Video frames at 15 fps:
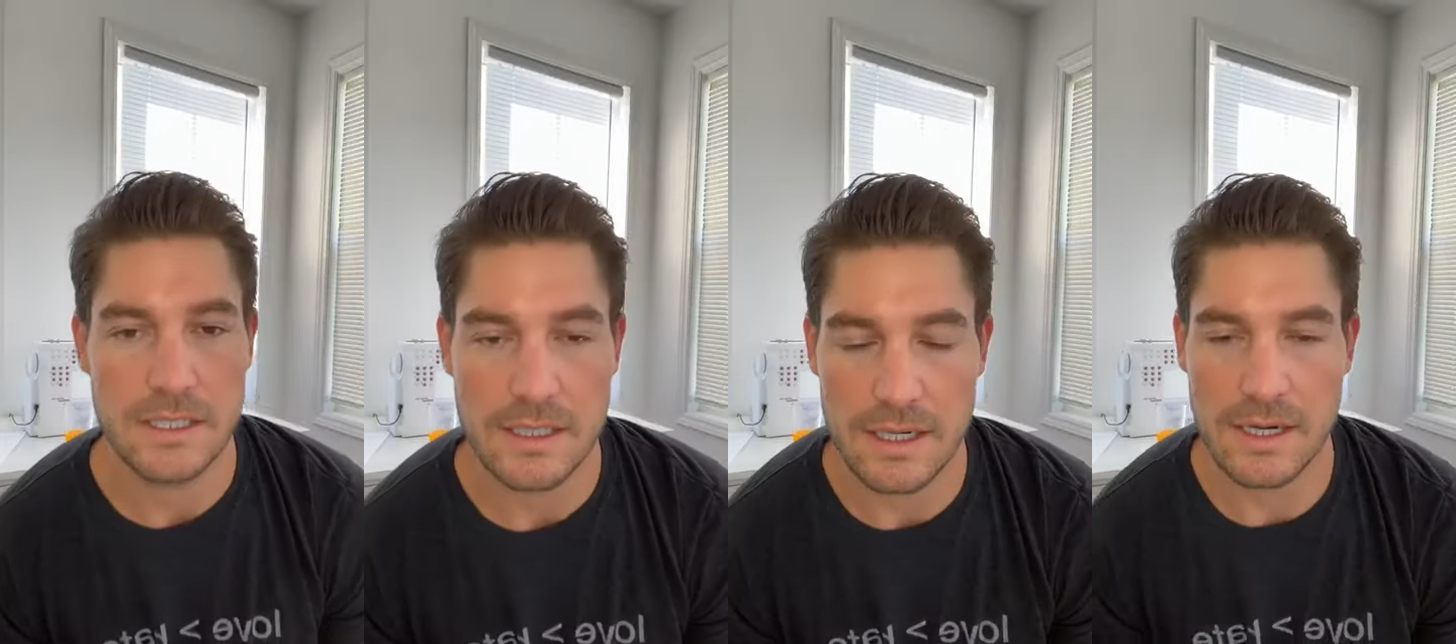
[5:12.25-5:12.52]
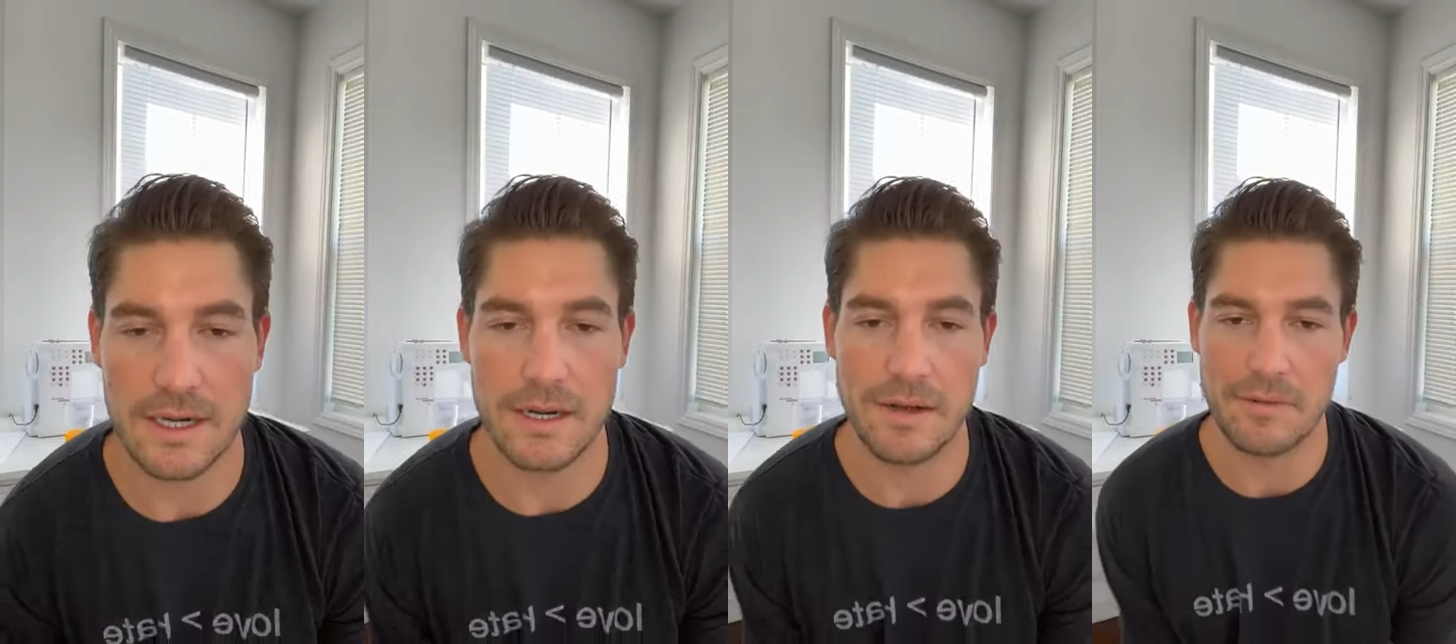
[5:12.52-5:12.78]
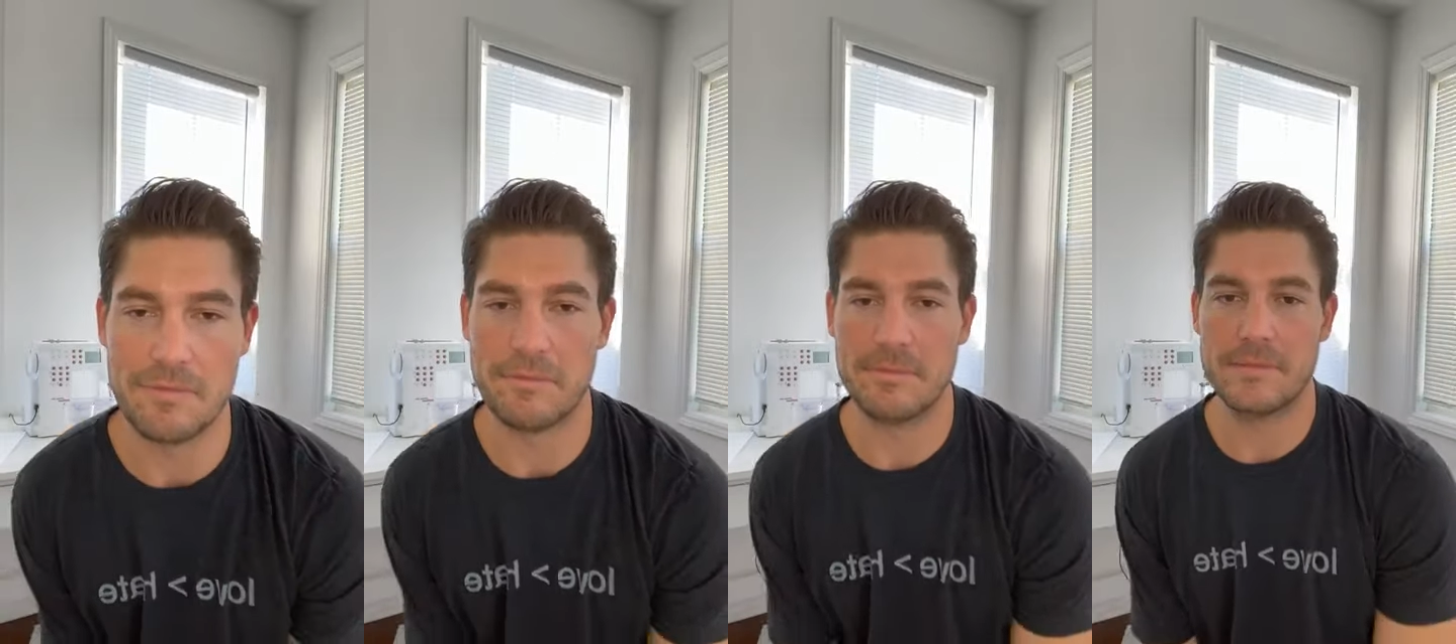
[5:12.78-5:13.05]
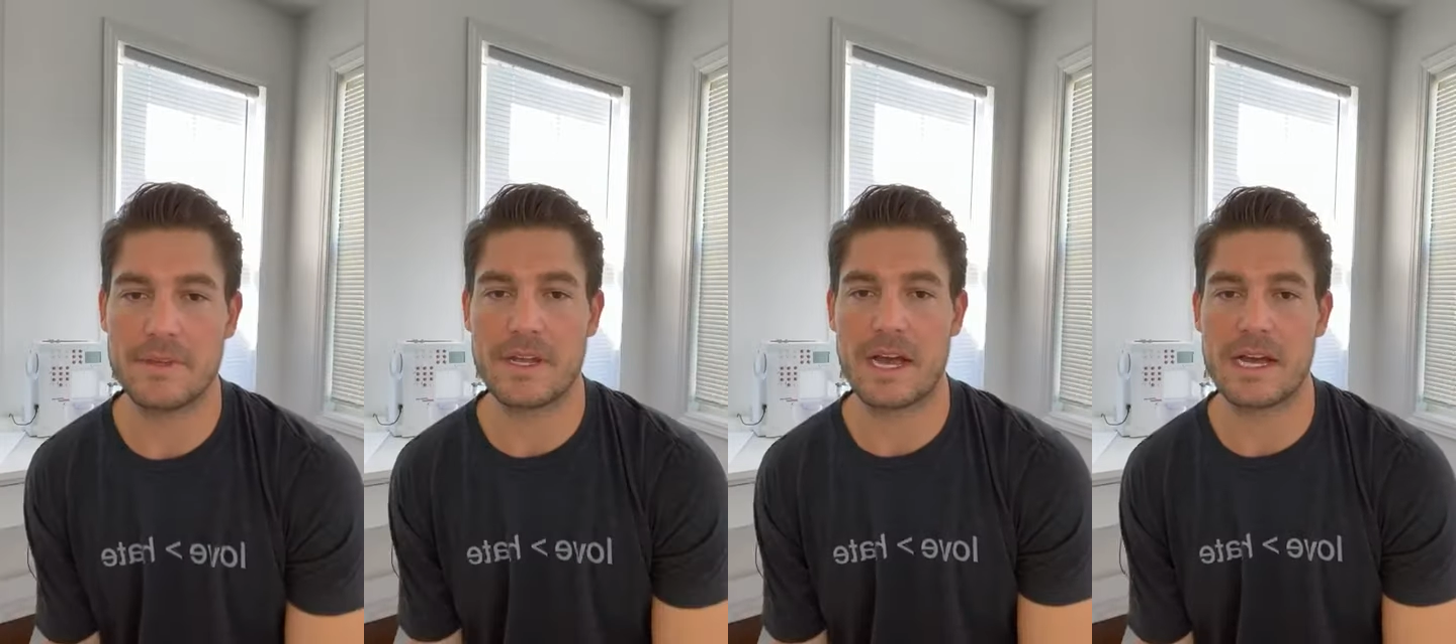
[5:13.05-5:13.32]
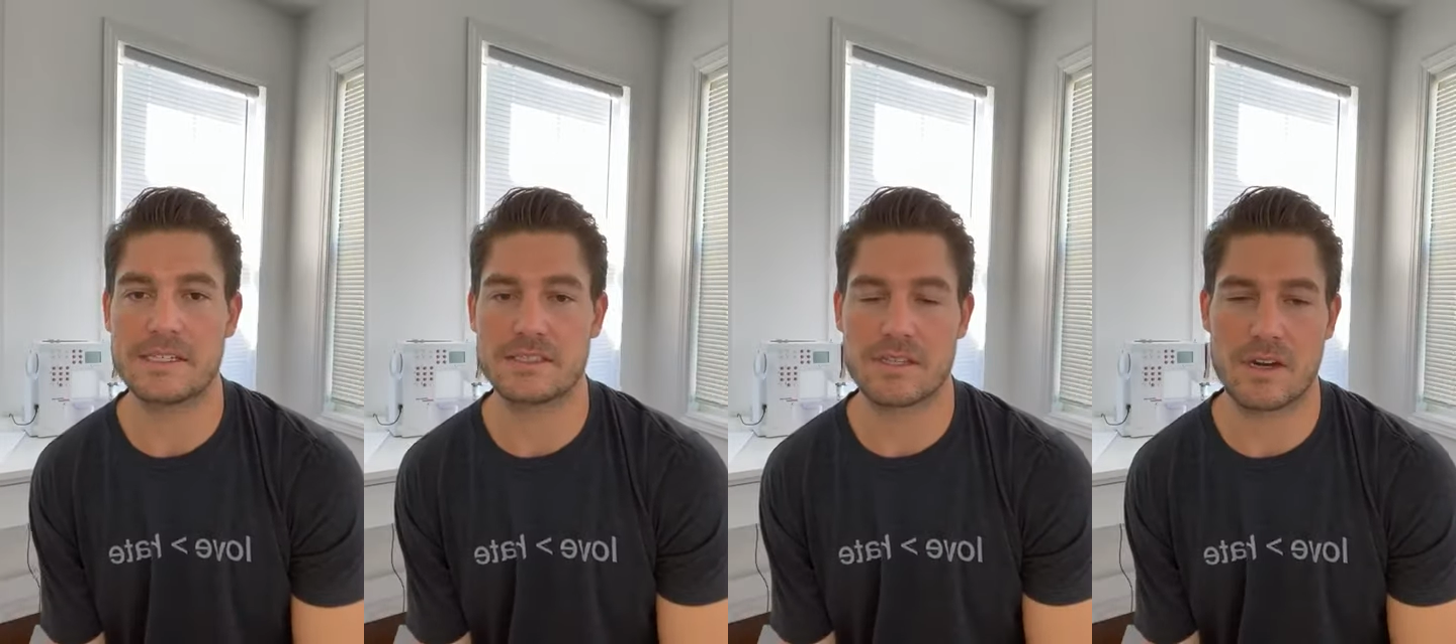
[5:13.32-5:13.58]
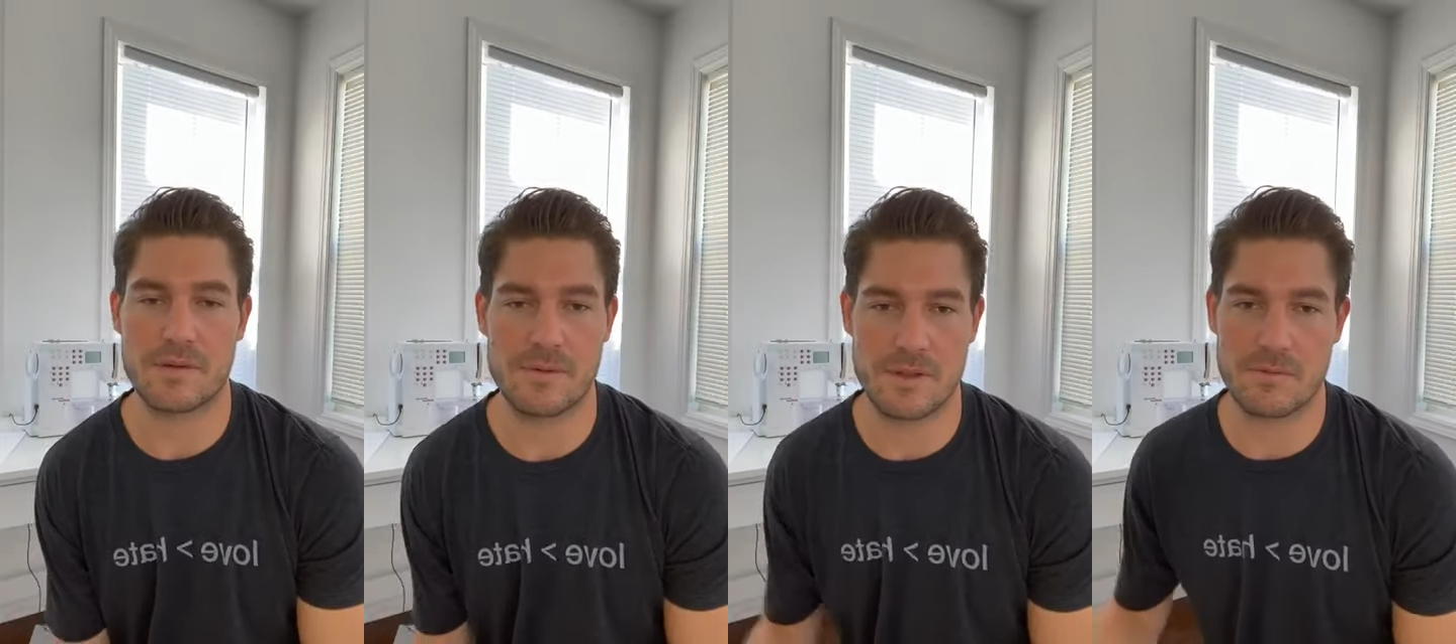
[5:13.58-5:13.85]
Um, I
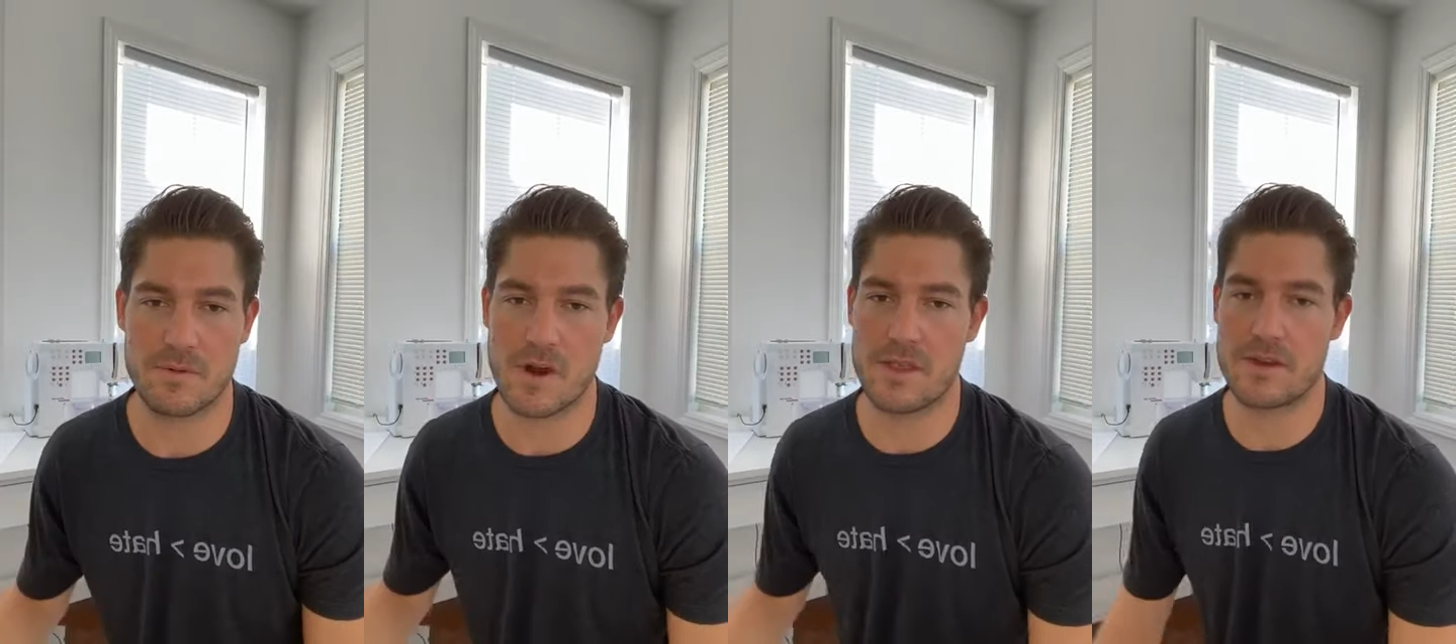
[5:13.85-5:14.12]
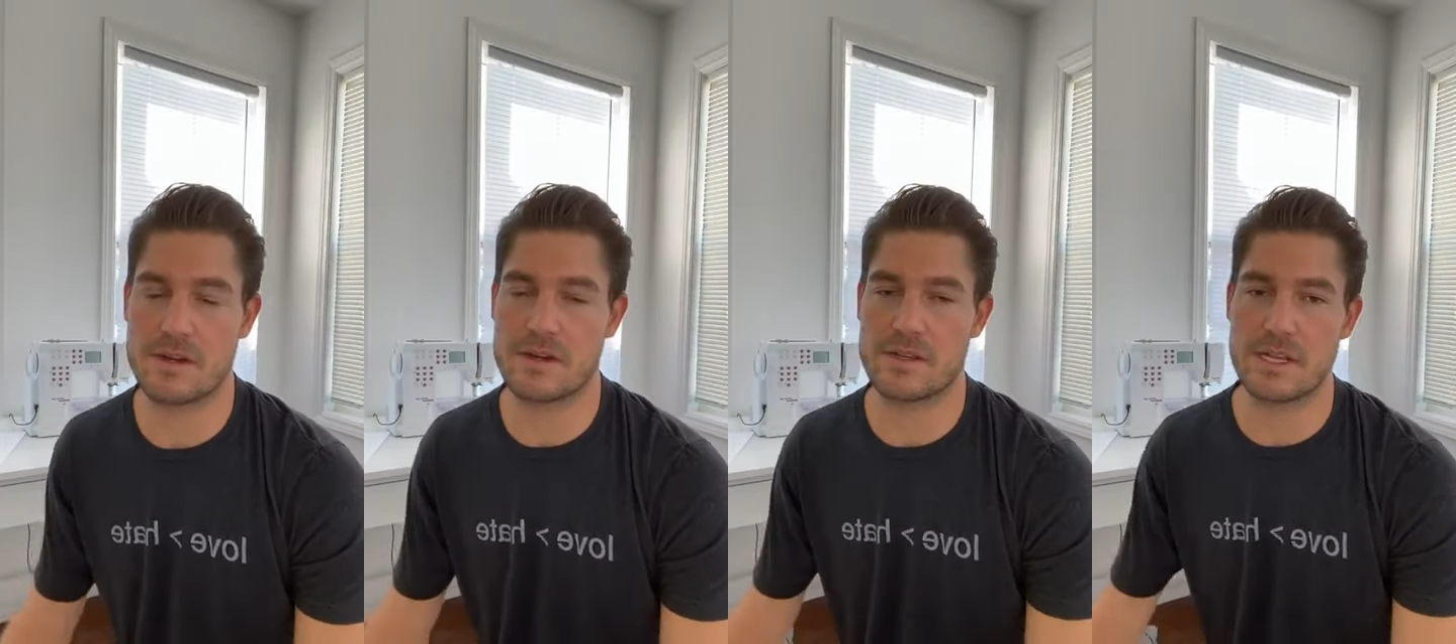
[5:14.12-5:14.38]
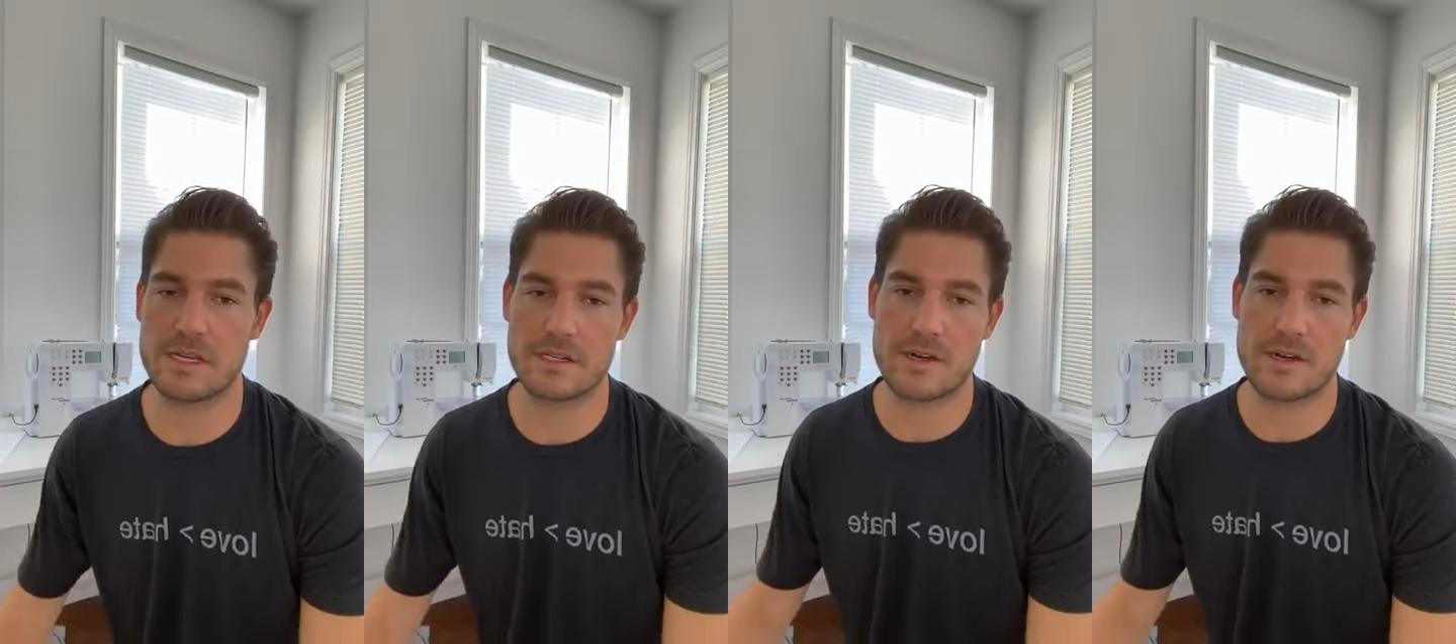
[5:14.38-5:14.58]
started with a brother and then